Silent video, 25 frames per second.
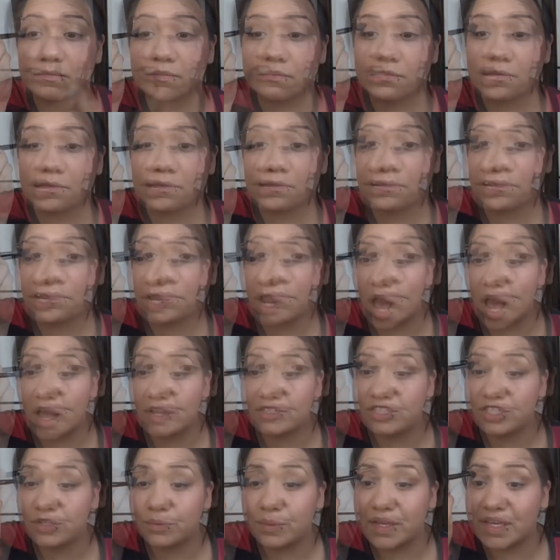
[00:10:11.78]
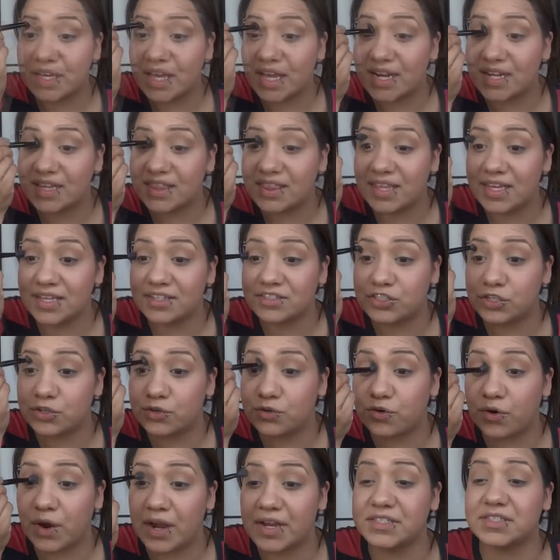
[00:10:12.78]
Not doing anything too
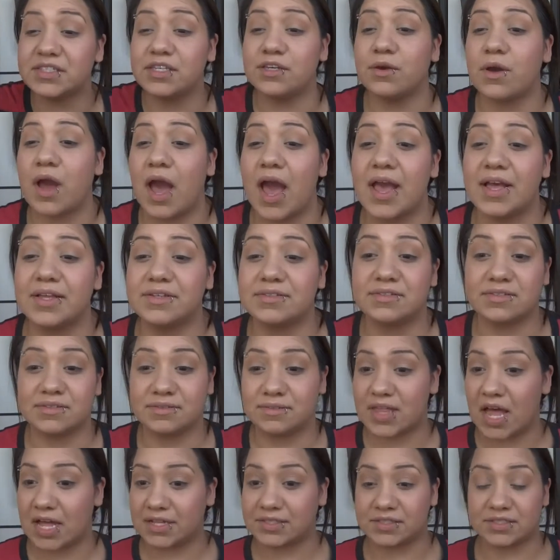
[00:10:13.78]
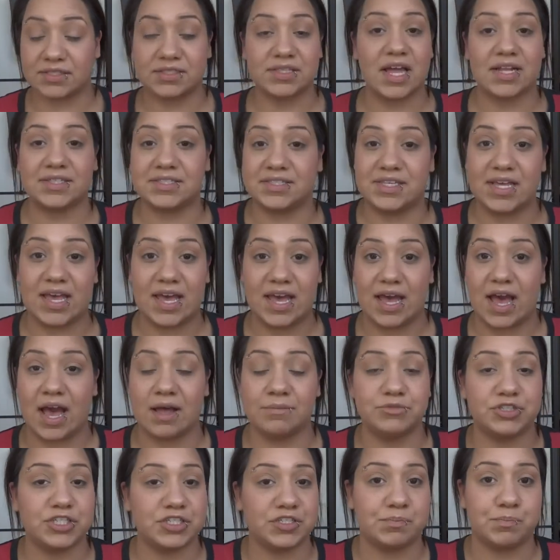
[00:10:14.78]
crazy, you guys. That's it.
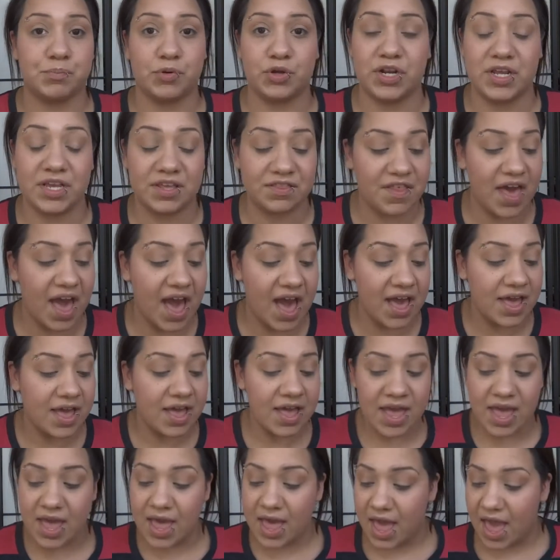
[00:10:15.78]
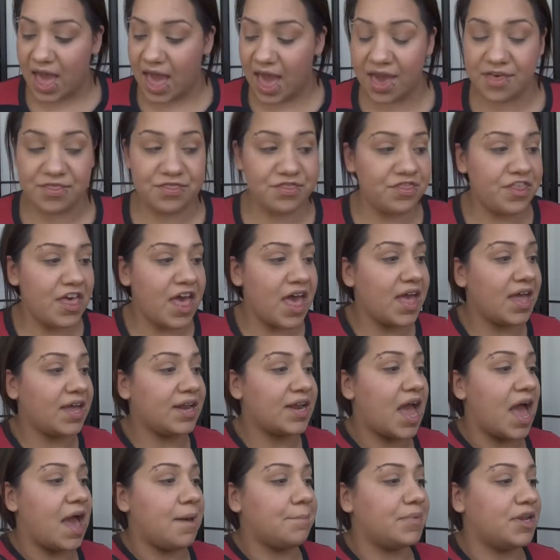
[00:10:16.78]
I'm just putting that. And
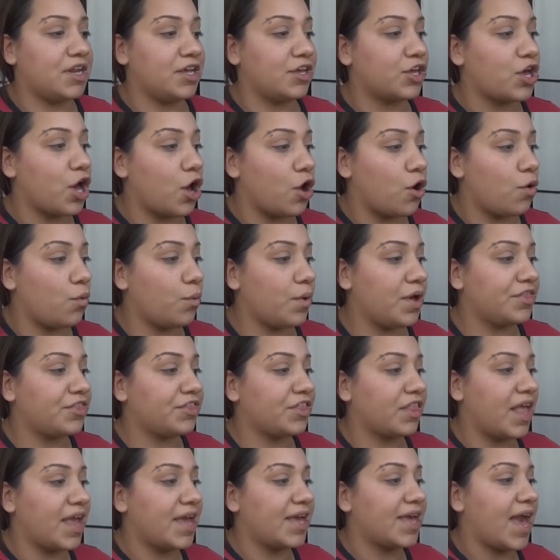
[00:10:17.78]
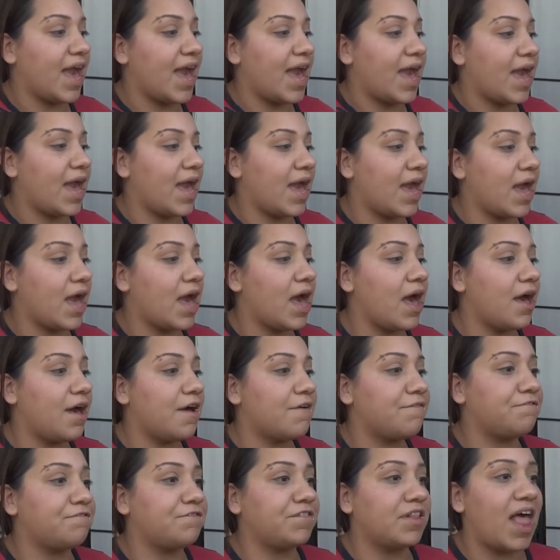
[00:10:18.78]
then I'm going to go with like a
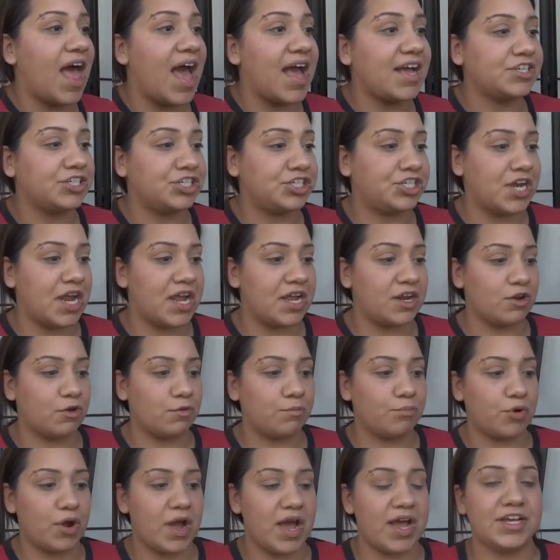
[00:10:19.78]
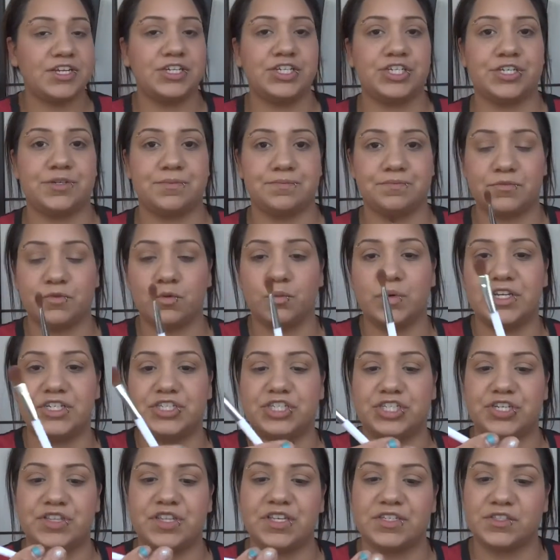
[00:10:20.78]
flat shader brush,
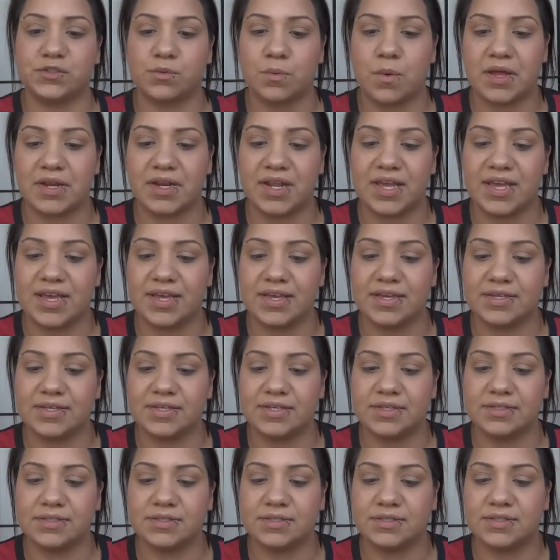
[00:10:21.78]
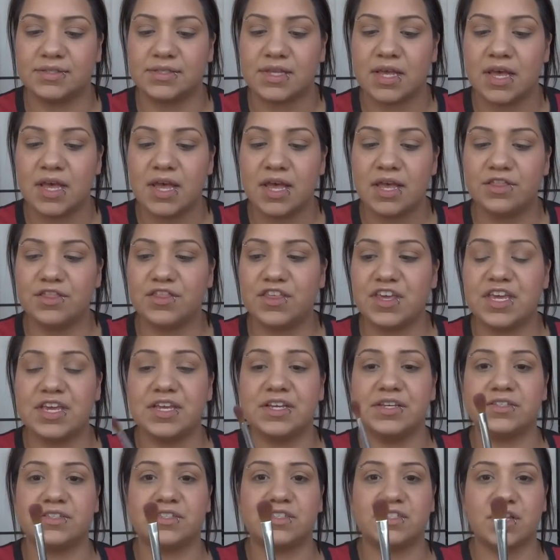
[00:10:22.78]
which this one is
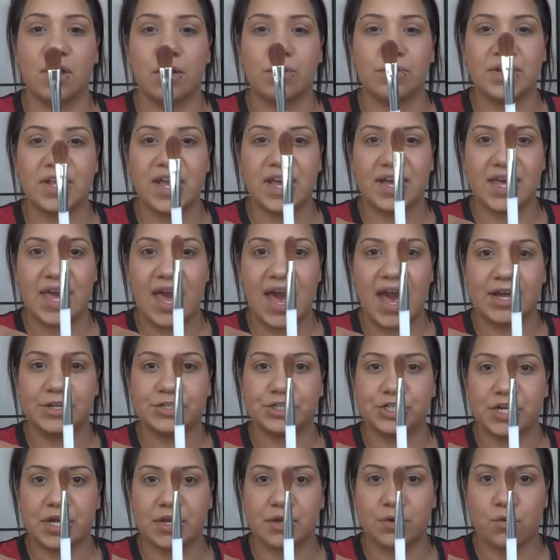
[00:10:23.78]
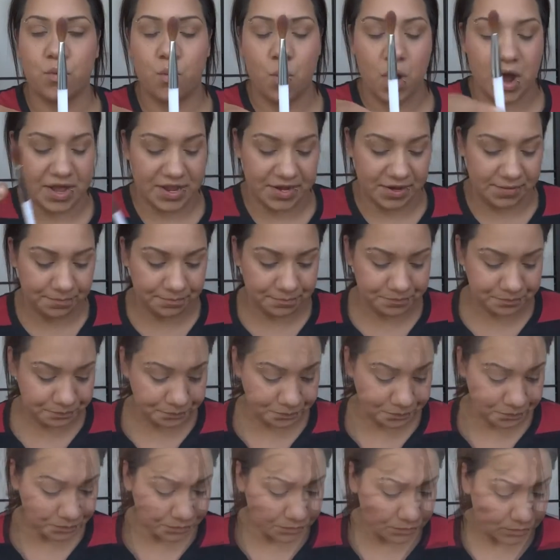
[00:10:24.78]
the Sonia Kashuk one.
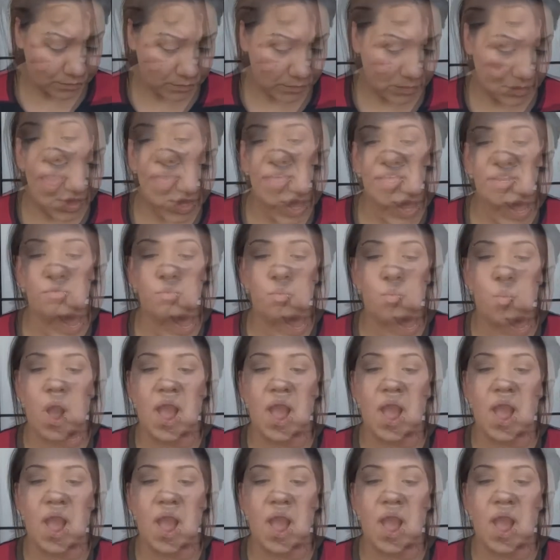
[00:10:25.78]
Wet n